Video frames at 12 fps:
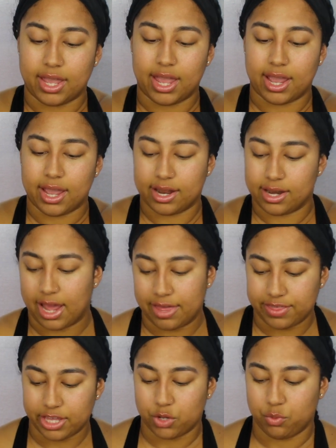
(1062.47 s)
And I
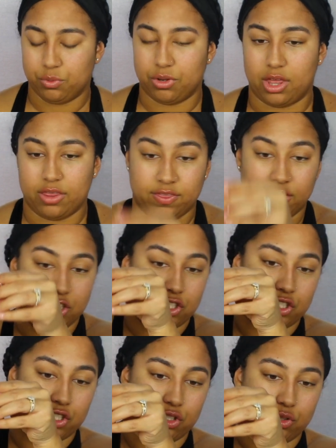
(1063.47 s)
think of
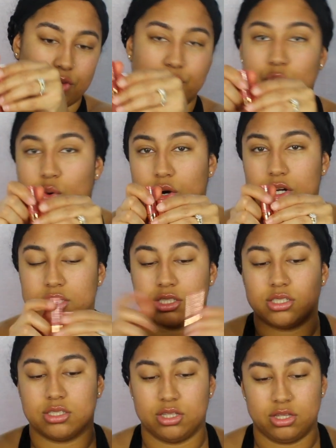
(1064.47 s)
these two, of
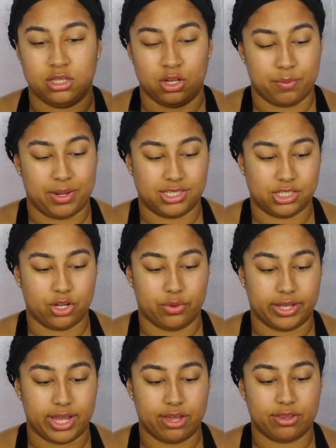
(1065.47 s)
course, they're meant to
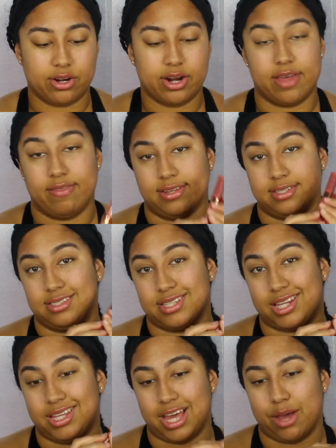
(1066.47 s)
go together, and that's
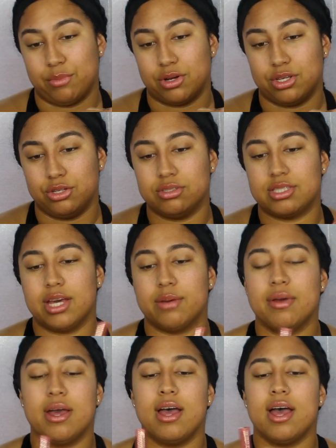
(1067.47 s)
exactly how I'm going to use
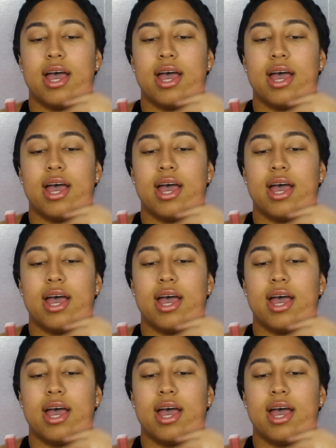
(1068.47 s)
them.